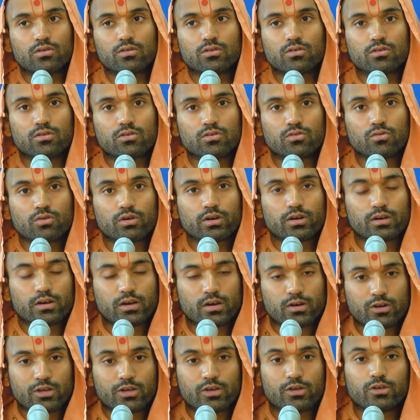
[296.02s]
you're
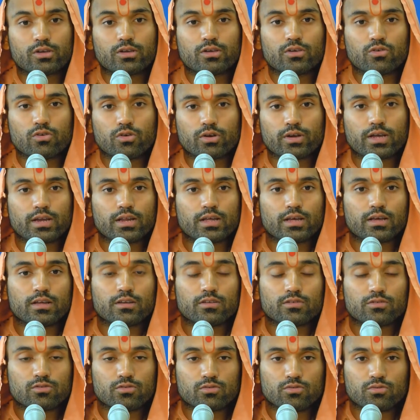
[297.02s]
going you're getting
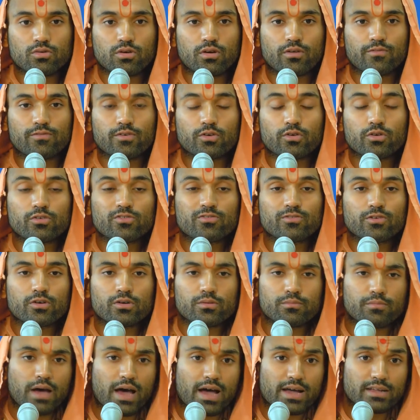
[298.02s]
into a very very
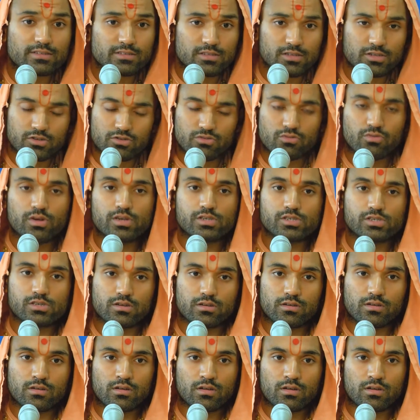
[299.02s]
bad situation